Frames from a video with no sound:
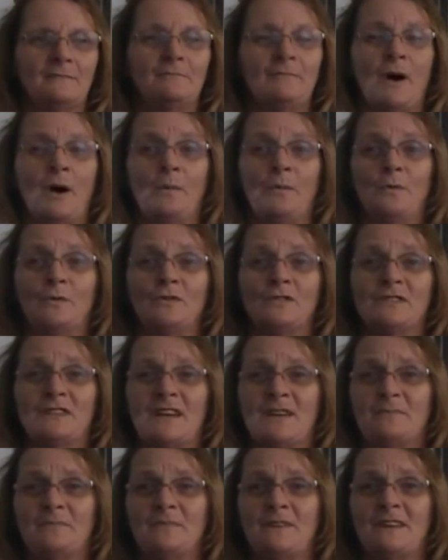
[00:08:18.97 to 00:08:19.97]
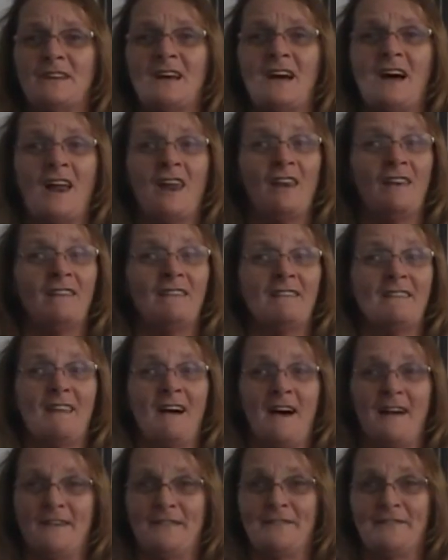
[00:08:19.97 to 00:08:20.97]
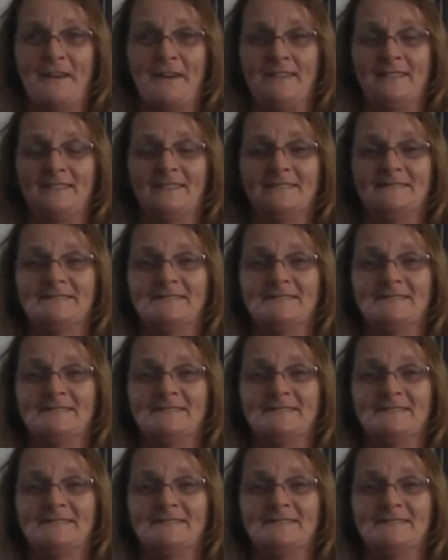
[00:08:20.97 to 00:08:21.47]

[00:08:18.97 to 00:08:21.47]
bubbles can be a lot of fun.